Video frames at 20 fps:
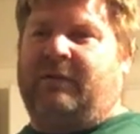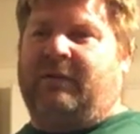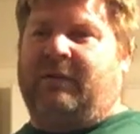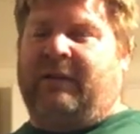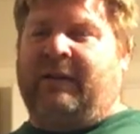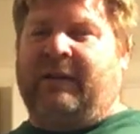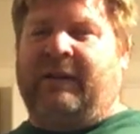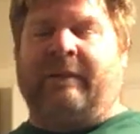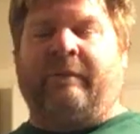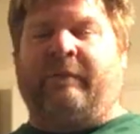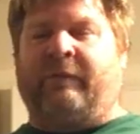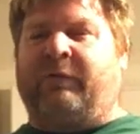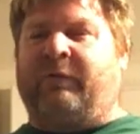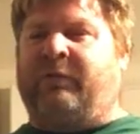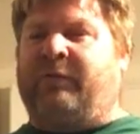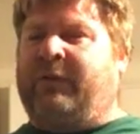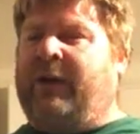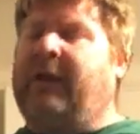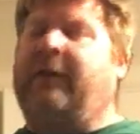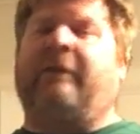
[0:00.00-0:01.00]
And I was
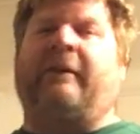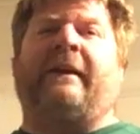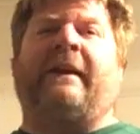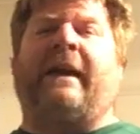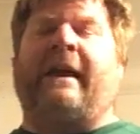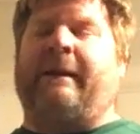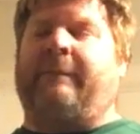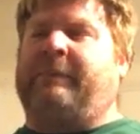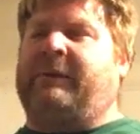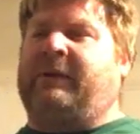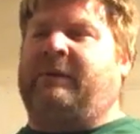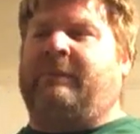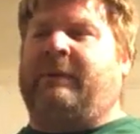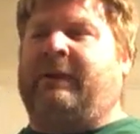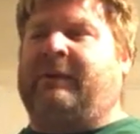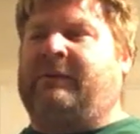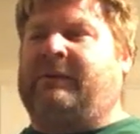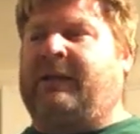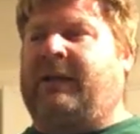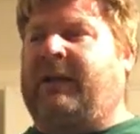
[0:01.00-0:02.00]
very happy
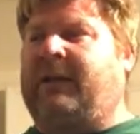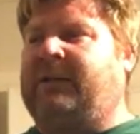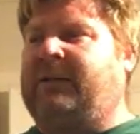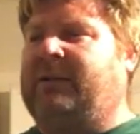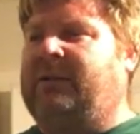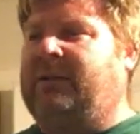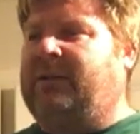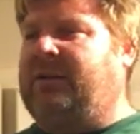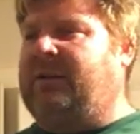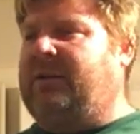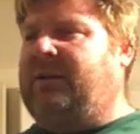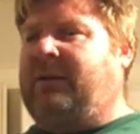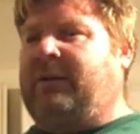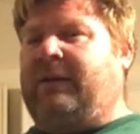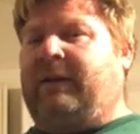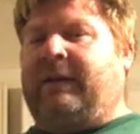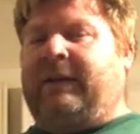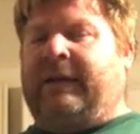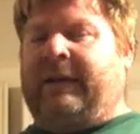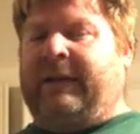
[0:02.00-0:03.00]
about that.
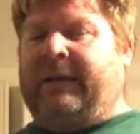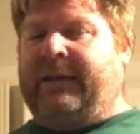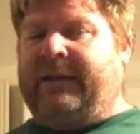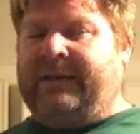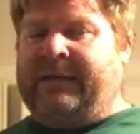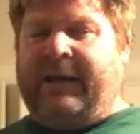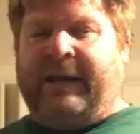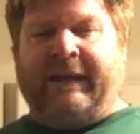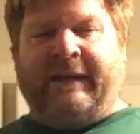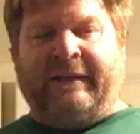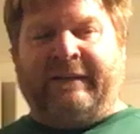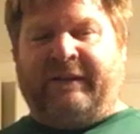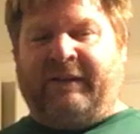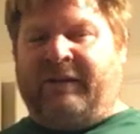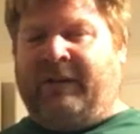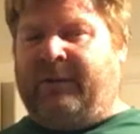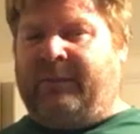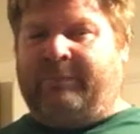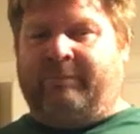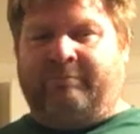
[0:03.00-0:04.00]
And I ended
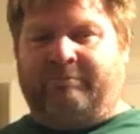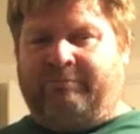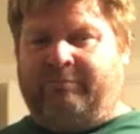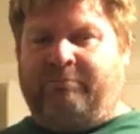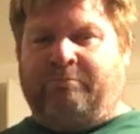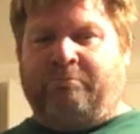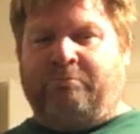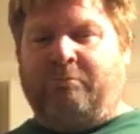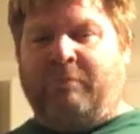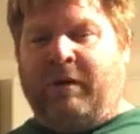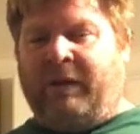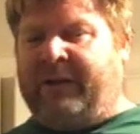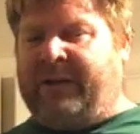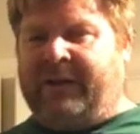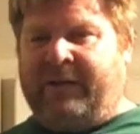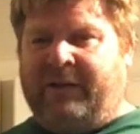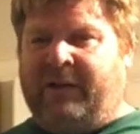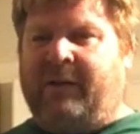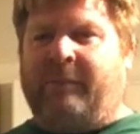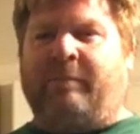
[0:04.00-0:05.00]
up
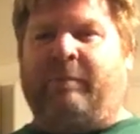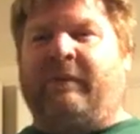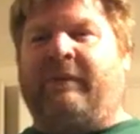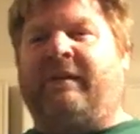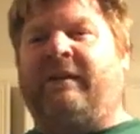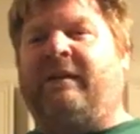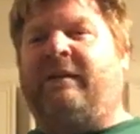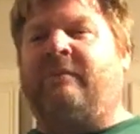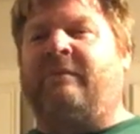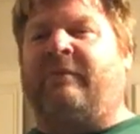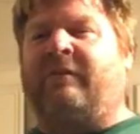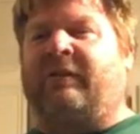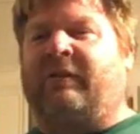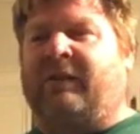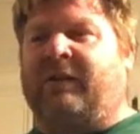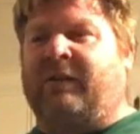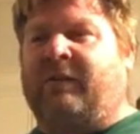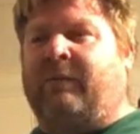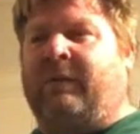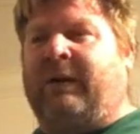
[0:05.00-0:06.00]
buddying up with him for a
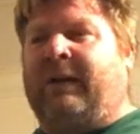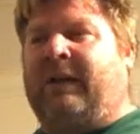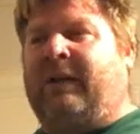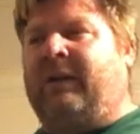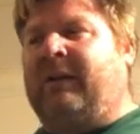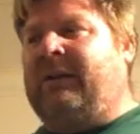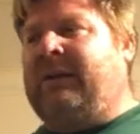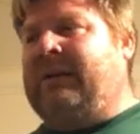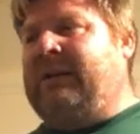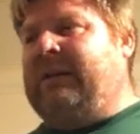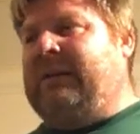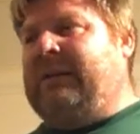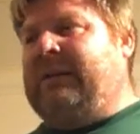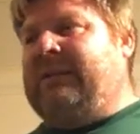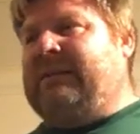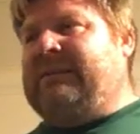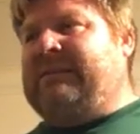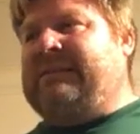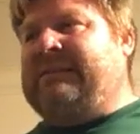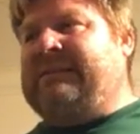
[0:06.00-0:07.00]
little while.
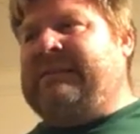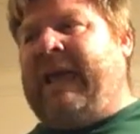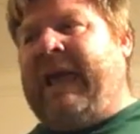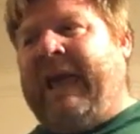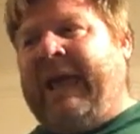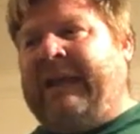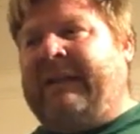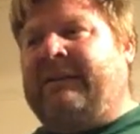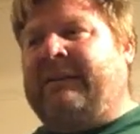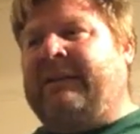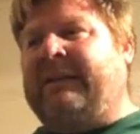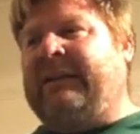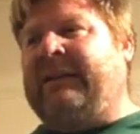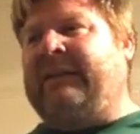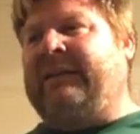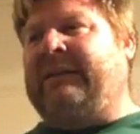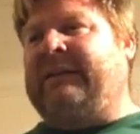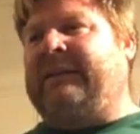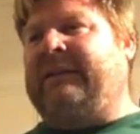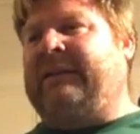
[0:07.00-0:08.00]

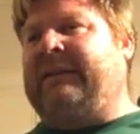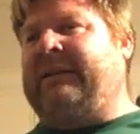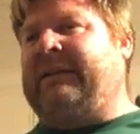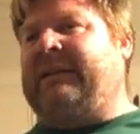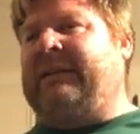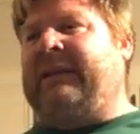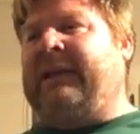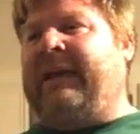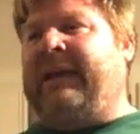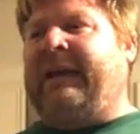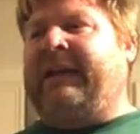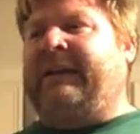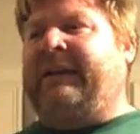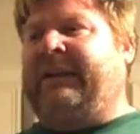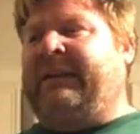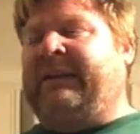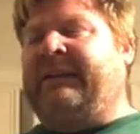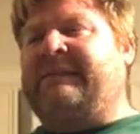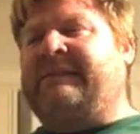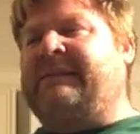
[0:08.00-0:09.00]
Sadly, he had
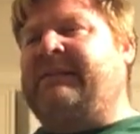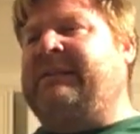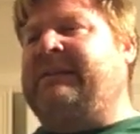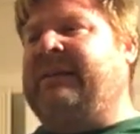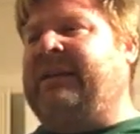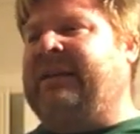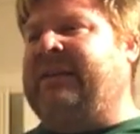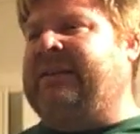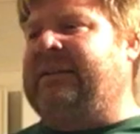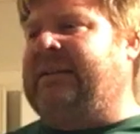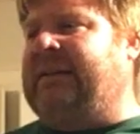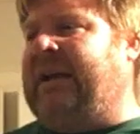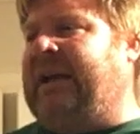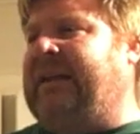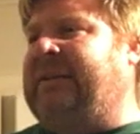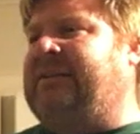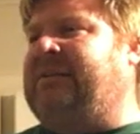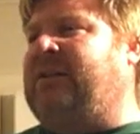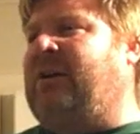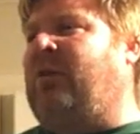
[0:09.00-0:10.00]
an incident.
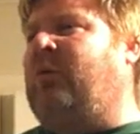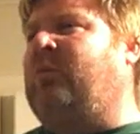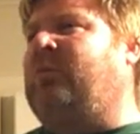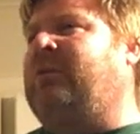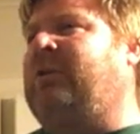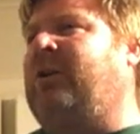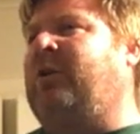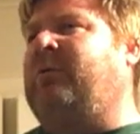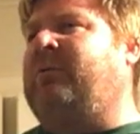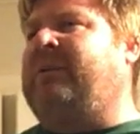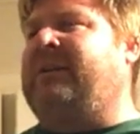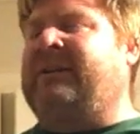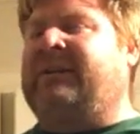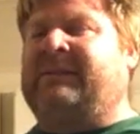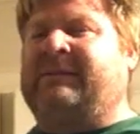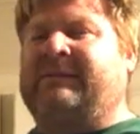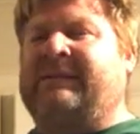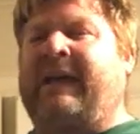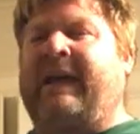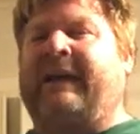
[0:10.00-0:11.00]
I don't know the
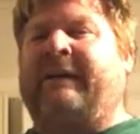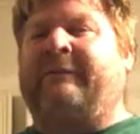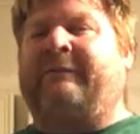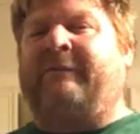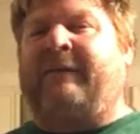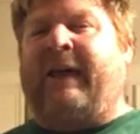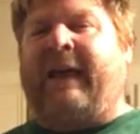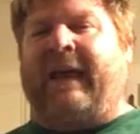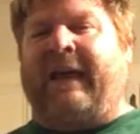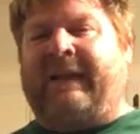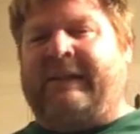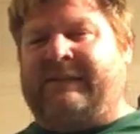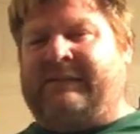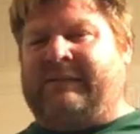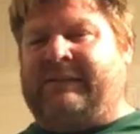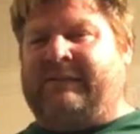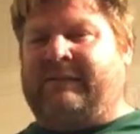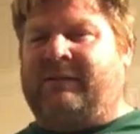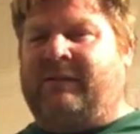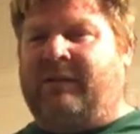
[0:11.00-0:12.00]
exact
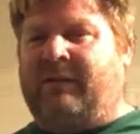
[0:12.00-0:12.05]
facts,